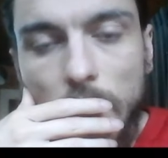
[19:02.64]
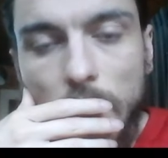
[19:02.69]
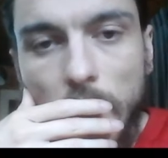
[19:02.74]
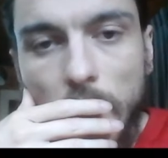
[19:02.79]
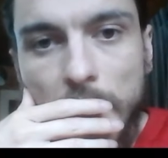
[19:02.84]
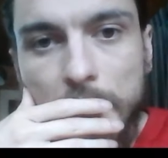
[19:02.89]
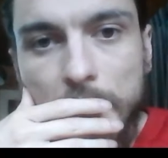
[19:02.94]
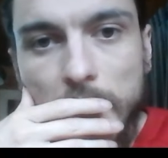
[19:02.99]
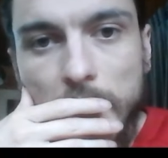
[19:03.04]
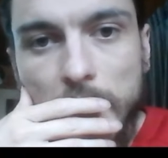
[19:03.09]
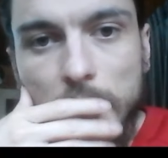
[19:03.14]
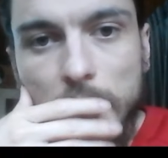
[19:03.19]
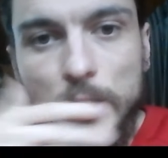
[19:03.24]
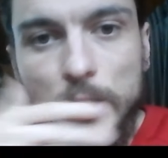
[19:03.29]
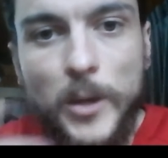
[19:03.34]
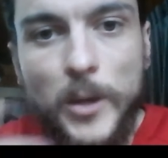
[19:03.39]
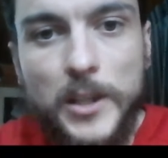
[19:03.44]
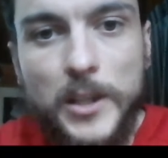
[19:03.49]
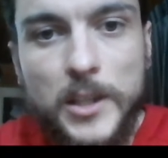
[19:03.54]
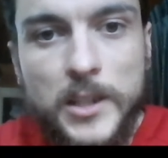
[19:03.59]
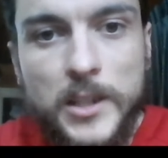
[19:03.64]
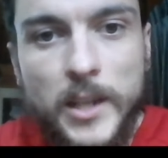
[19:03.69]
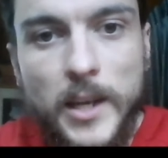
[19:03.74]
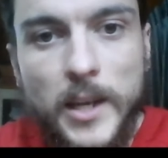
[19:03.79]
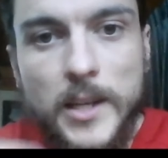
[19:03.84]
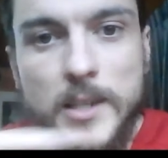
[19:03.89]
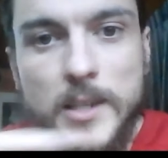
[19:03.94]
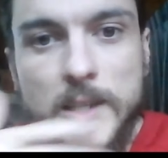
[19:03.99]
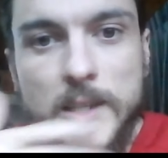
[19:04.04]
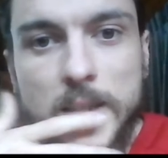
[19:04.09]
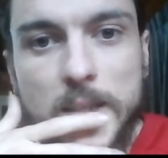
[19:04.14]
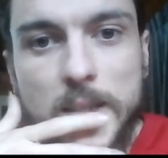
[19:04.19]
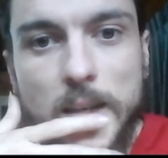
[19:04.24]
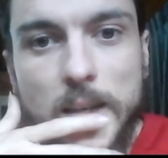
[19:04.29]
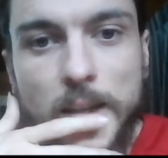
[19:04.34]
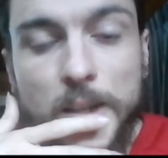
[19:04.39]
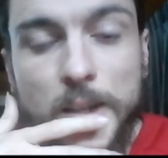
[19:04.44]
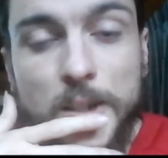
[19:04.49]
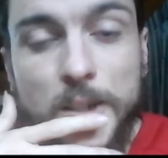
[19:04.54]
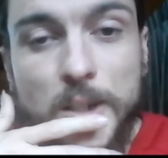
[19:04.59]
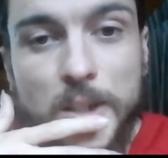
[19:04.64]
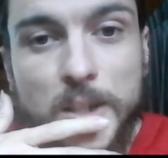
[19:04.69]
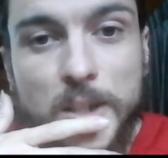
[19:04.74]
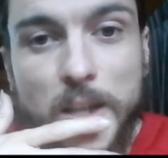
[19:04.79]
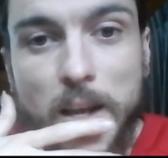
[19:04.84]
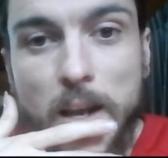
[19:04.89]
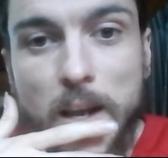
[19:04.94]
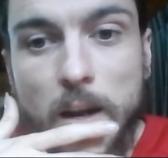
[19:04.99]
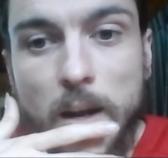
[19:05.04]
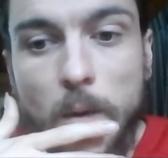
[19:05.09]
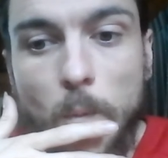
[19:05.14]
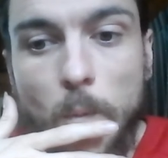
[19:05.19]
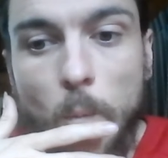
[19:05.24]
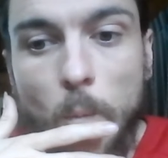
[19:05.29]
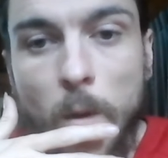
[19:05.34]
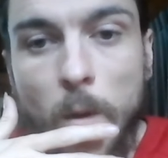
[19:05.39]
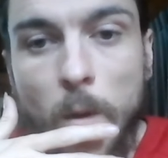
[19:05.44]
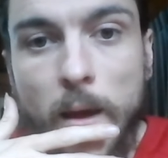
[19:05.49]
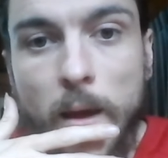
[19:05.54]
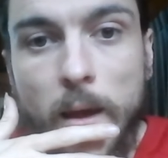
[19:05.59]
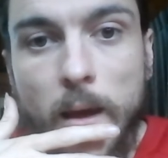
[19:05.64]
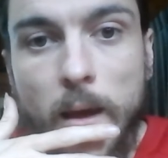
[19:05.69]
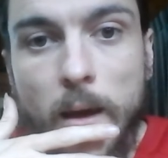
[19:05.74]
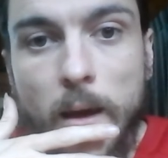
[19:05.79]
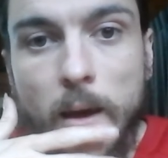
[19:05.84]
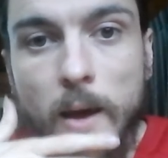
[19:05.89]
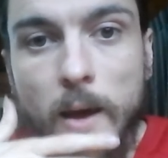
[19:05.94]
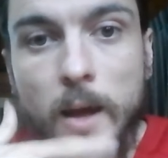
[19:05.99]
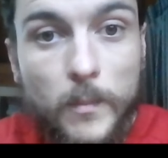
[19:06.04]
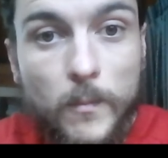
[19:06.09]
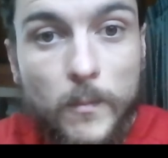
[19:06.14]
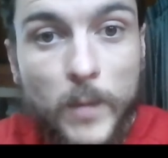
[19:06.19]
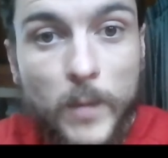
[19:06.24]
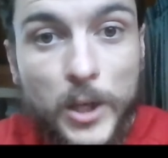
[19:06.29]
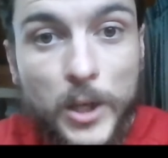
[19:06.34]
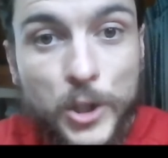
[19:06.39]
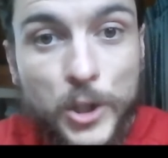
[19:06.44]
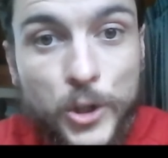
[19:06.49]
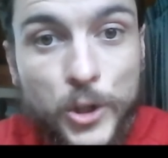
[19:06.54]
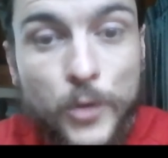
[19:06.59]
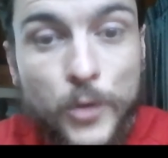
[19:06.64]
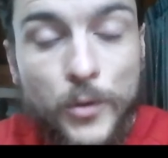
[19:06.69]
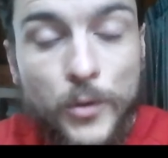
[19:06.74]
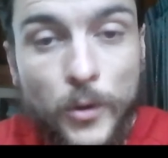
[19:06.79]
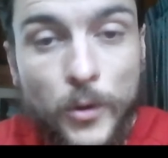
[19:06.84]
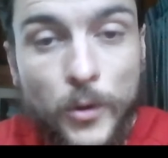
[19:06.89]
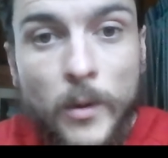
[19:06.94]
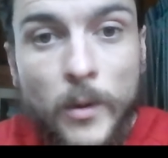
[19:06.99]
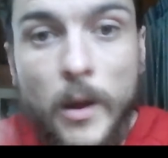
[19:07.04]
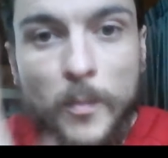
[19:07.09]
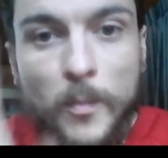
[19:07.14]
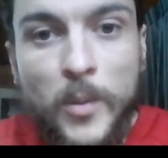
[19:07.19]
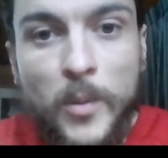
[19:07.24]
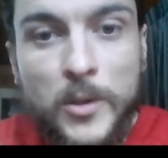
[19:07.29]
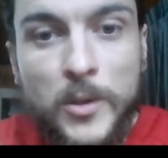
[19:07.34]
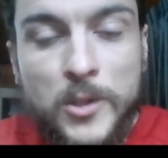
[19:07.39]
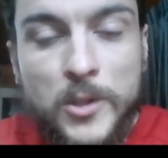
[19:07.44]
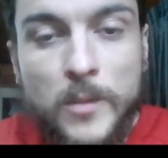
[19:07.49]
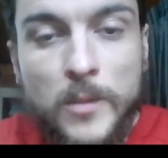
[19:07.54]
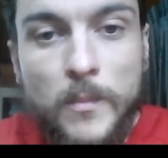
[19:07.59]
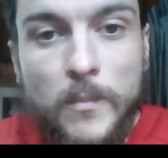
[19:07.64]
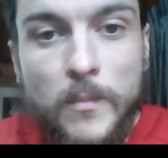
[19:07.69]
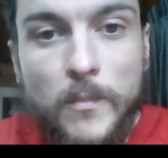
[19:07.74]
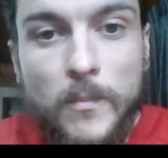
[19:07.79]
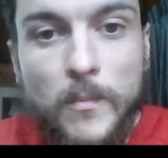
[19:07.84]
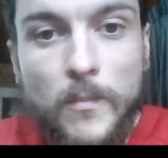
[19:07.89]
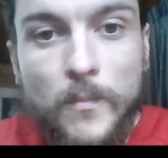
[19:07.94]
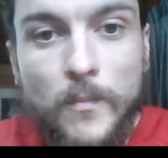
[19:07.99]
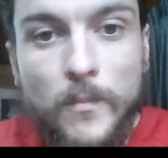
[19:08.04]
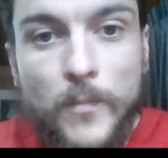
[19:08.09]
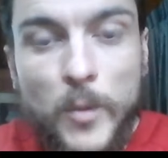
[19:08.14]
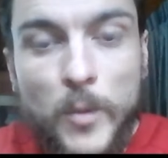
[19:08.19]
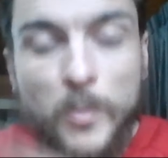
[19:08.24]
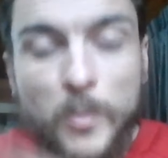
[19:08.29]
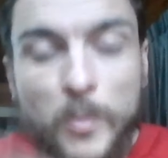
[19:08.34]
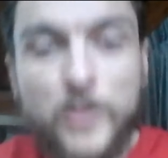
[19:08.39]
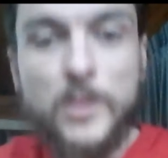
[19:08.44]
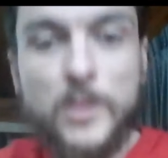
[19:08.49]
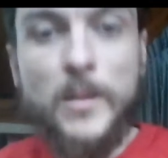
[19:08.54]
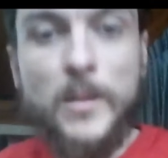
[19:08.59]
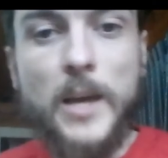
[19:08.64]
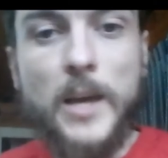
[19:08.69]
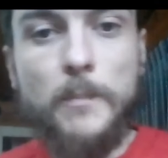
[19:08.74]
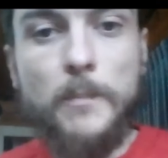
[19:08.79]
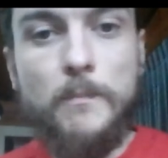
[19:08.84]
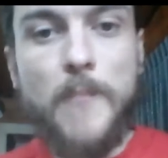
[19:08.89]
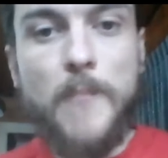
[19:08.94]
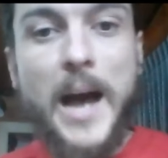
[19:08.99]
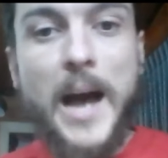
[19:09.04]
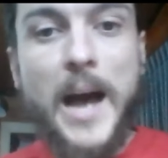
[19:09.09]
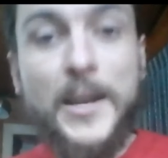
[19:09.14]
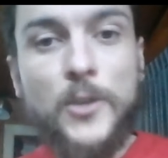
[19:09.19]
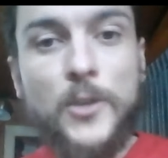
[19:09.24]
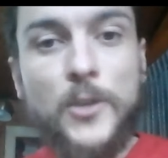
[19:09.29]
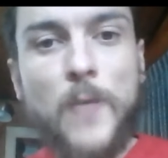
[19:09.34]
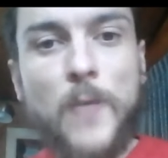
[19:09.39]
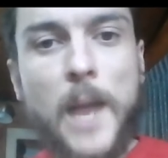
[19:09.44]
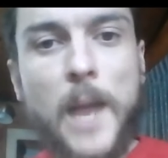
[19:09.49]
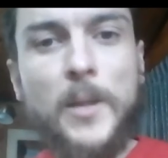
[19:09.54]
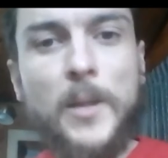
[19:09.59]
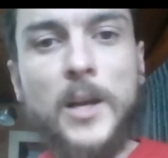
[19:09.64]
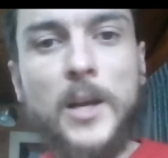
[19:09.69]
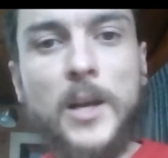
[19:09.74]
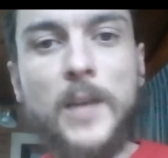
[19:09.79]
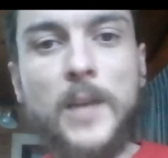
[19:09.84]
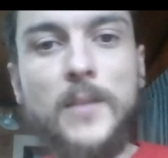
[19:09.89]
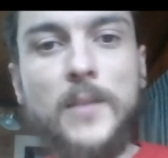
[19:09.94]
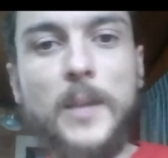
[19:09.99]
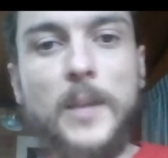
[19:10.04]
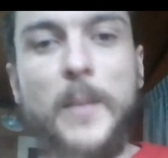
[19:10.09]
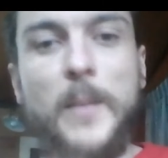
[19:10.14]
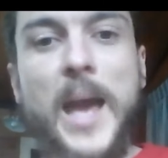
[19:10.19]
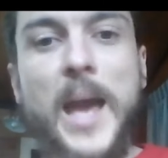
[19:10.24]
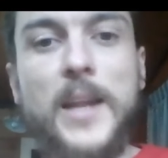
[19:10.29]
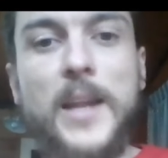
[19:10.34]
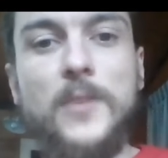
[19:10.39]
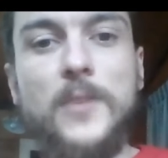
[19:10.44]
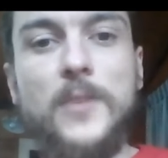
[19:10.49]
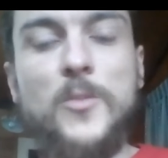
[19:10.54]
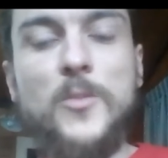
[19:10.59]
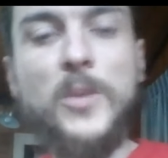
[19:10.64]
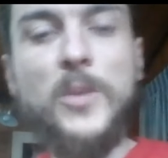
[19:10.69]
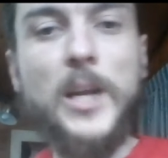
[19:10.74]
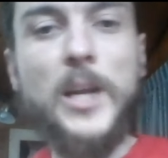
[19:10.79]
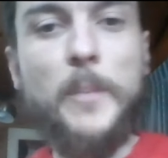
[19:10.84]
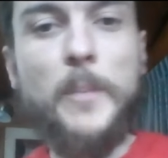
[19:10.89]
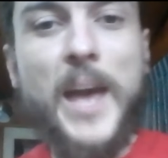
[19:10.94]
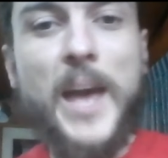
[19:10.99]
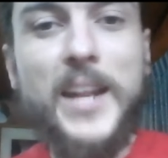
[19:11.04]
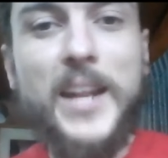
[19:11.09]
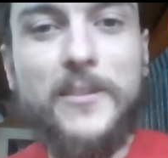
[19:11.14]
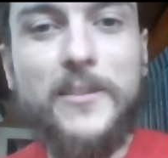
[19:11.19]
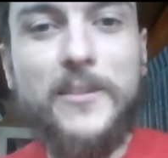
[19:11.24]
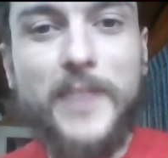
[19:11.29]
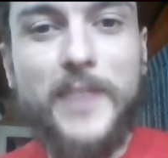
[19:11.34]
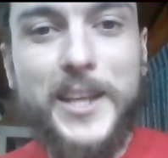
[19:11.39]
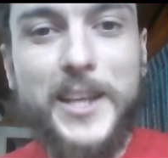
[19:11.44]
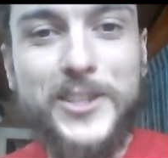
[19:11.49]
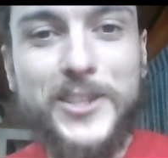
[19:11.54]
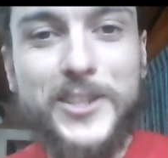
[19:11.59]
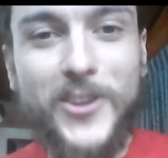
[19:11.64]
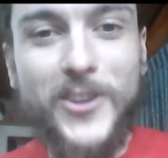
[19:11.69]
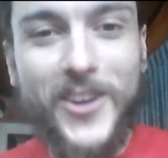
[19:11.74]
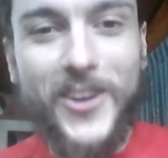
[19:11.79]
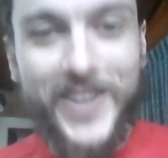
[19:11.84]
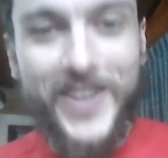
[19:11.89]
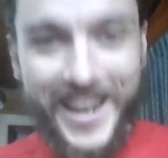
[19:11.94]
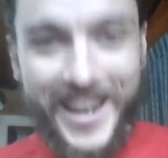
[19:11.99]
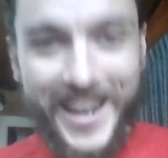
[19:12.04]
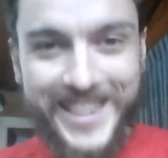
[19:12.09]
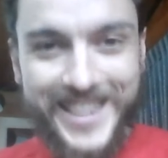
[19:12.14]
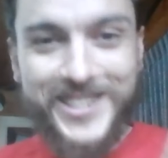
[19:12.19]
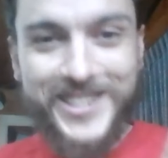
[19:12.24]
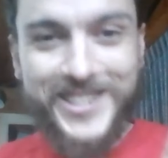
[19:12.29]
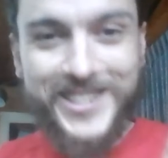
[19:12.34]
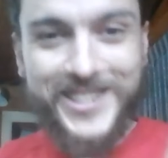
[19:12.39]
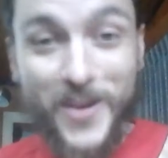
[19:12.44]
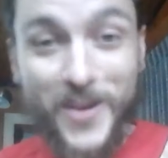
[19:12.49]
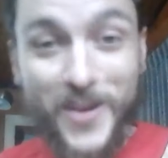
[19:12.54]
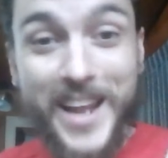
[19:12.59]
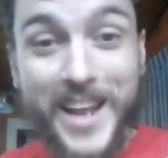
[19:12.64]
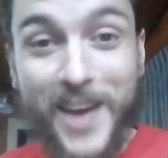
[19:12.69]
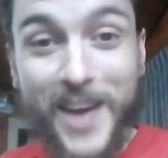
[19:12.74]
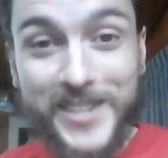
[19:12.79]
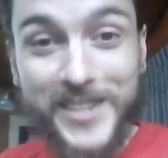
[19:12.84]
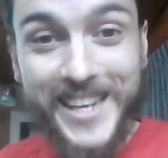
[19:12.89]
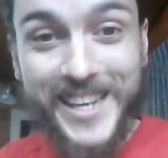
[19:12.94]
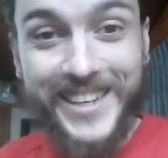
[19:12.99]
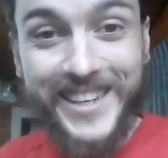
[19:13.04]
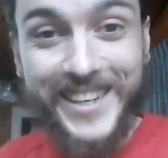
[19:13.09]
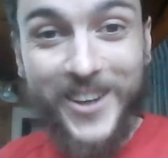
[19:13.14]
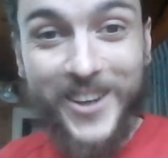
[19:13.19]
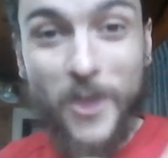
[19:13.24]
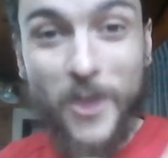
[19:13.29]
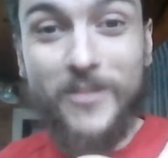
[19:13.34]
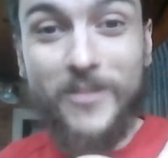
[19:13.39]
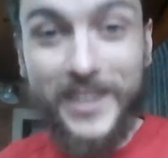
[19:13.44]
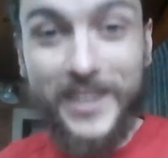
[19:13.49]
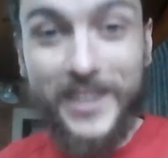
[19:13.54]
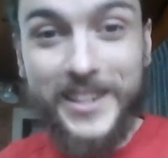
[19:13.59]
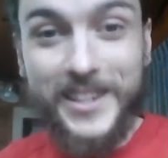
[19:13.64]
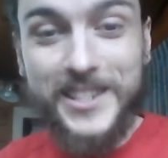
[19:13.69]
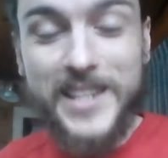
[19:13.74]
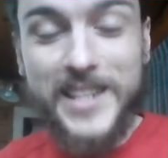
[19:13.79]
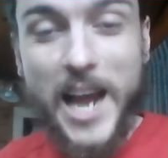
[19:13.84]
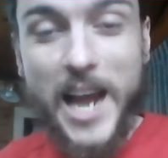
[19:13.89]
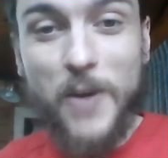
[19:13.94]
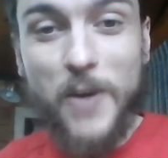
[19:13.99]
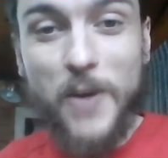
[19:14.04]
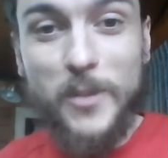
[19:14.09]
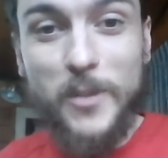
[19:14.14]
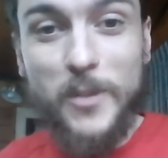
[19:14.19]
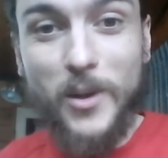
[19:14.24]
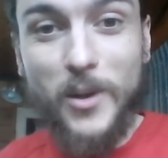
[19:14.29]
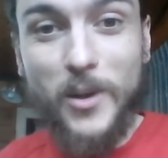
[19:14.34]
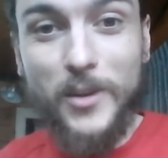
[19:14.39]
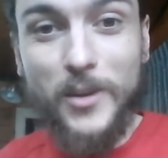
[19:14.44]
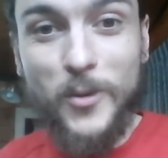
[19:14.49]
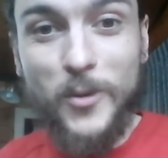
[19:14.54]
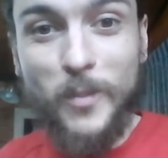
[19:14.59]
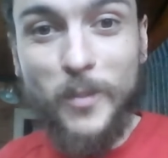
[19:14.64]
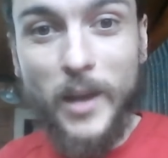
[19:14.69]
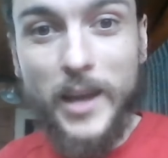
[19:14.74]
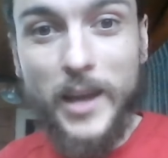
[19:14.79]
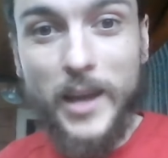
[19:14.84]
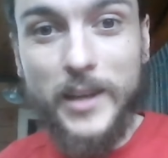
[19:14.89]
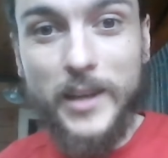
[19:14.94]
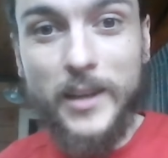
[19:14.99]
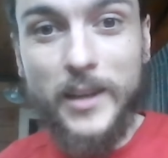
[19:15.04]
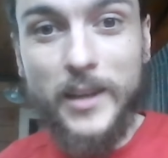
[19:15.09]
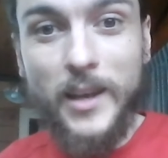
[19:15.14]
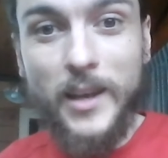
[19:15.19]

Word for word: And then the director says, This is the scene where we're going to shoot you. Put some, you put some like under armor, kind of like padded, you put like a padded vest on. Okay, there's a great outtake of this is Ari Boyland who played